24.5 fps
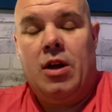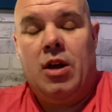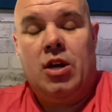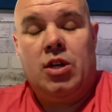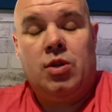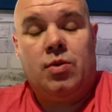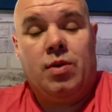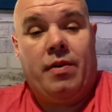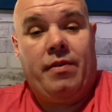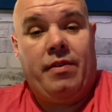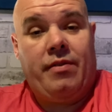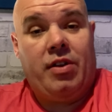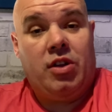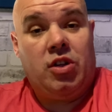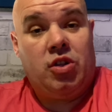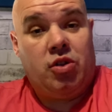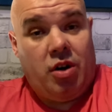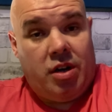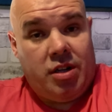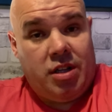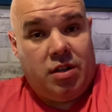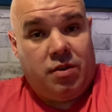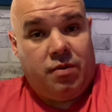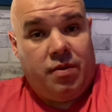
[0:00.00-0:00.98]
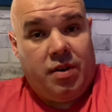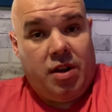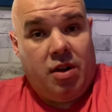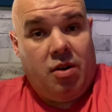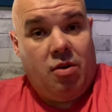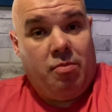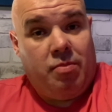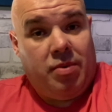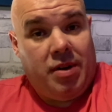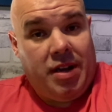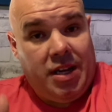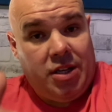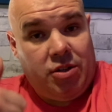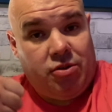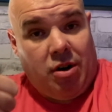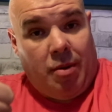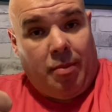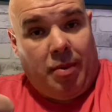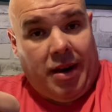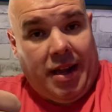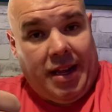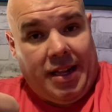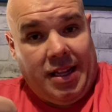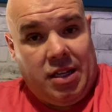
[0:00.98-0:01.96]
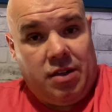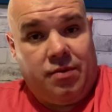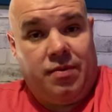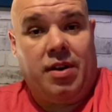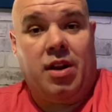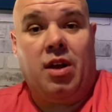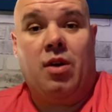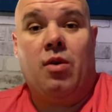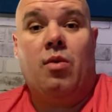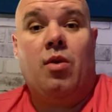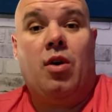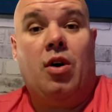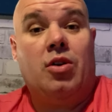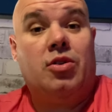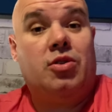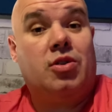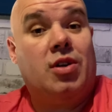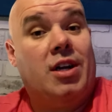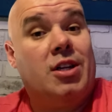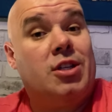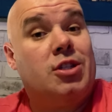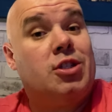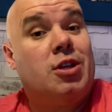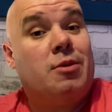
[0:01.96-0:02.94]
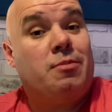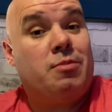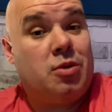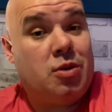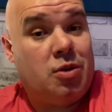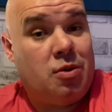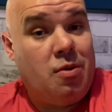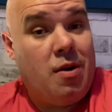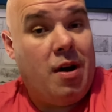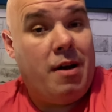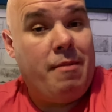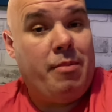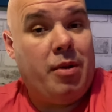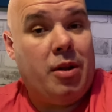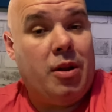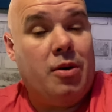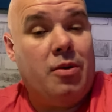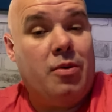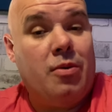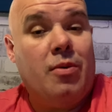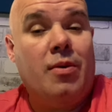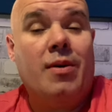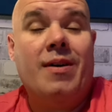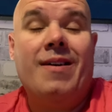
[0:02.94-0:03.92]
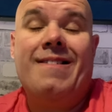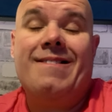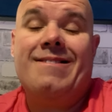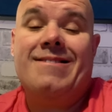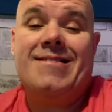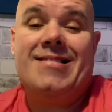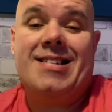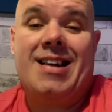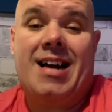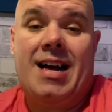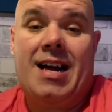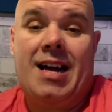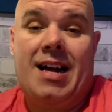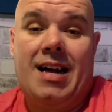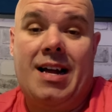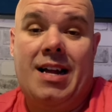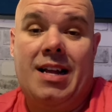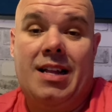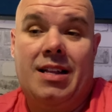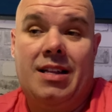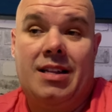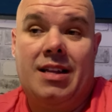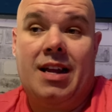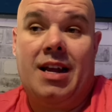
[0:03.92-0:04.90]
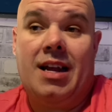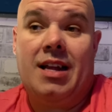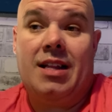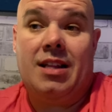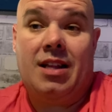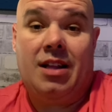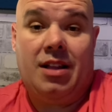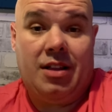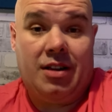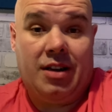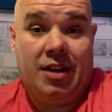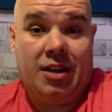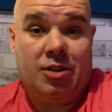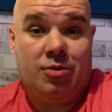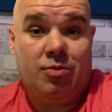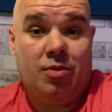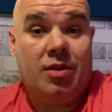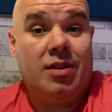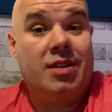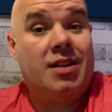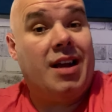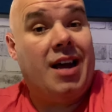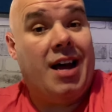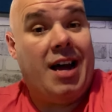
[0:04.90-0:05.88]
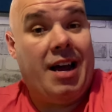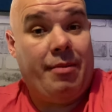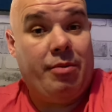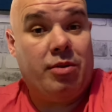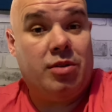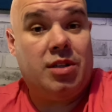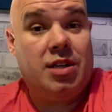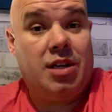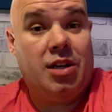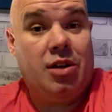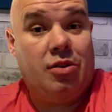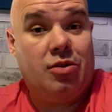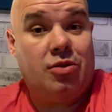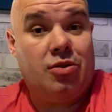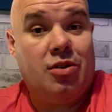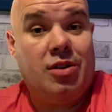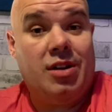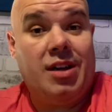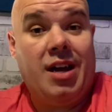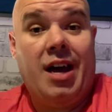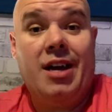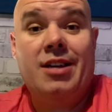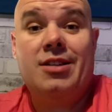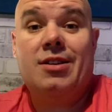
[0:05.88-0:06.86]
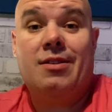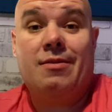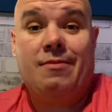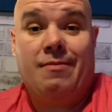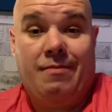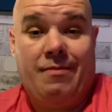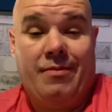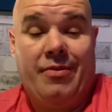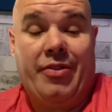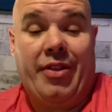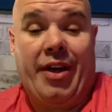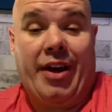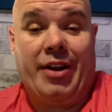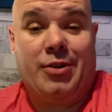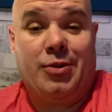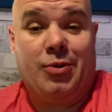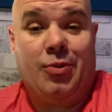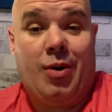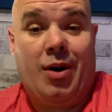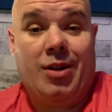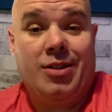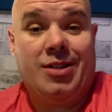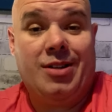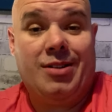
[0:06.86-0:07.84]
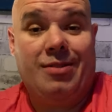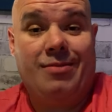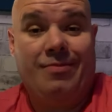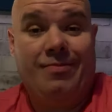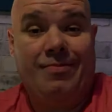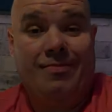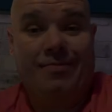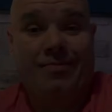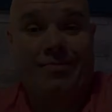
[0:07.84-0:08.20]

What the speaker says: So, if you enjoyed this video, please drop a like in this video. Also, hit subscribe below. And until the next one, I will see you all soon, guys. Thanks for watching.